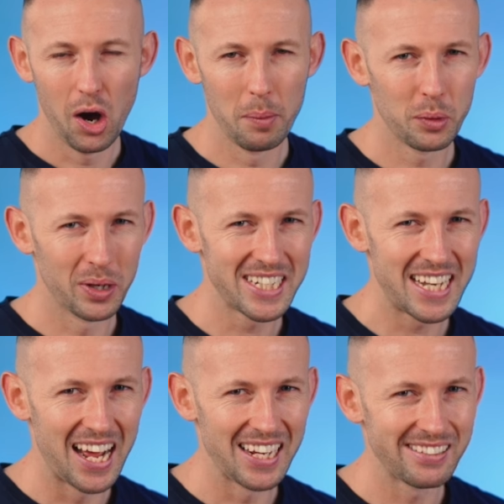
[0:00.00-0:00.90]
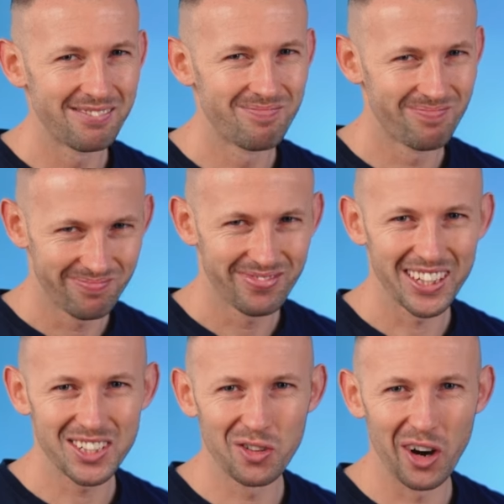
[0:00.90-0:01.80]
Hope you understand.
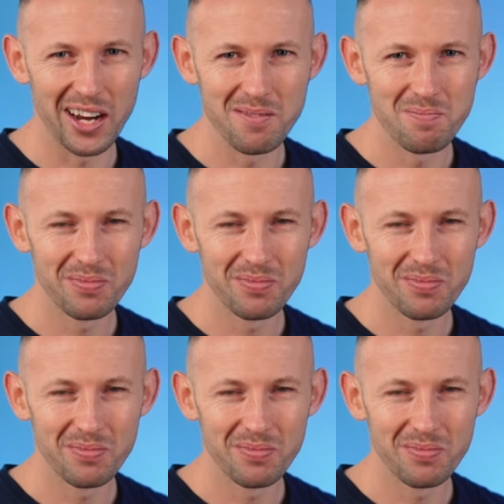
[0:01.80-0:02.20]
That's great.